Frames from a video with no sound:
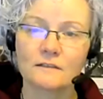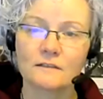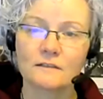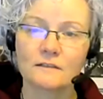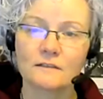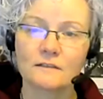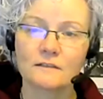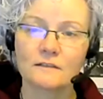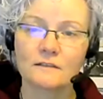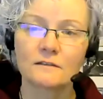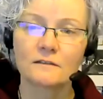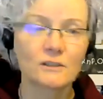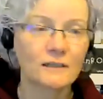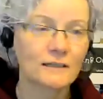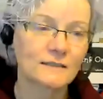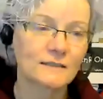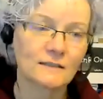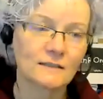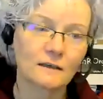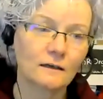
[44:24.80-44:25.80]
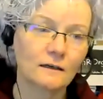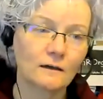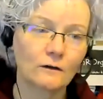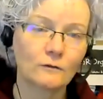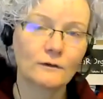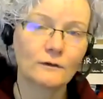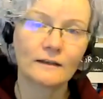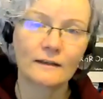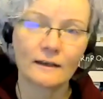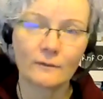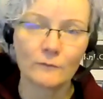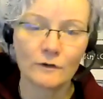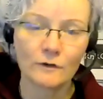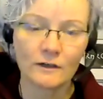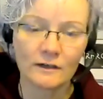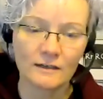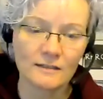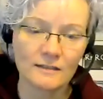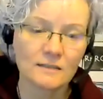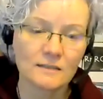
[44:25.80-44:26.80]
digital isn't the only thing, but it
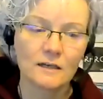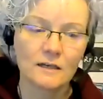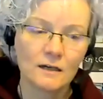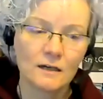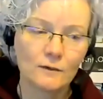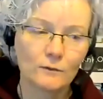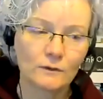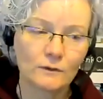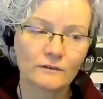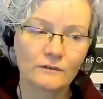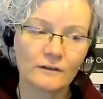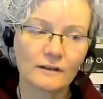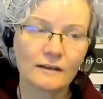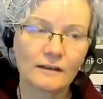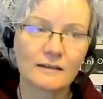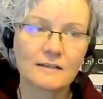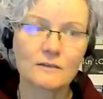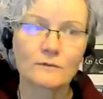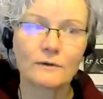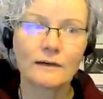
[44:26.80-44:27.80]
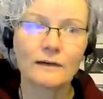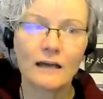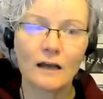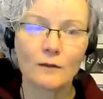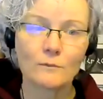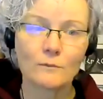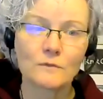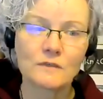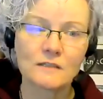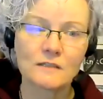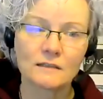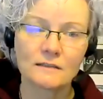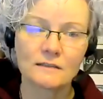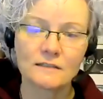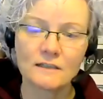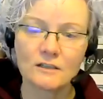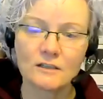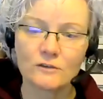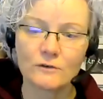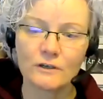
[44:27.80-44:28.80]
is one of the things that really helps in
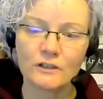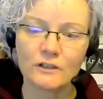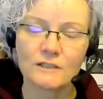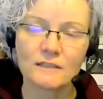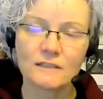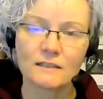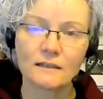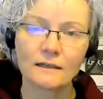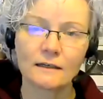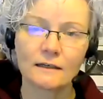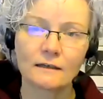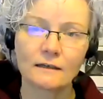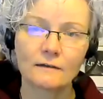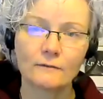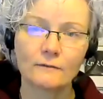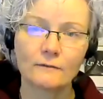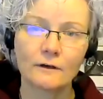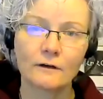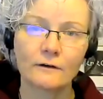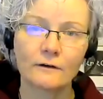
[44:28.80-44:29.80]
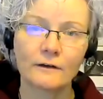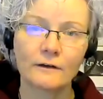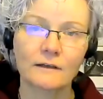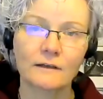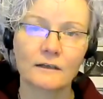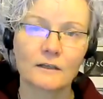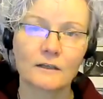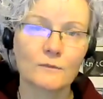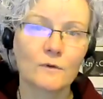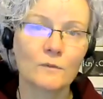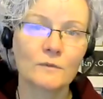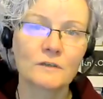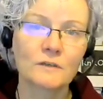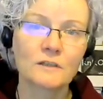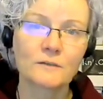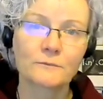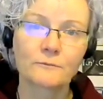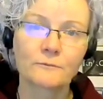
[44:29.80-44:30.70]
situations like we are in at the moment.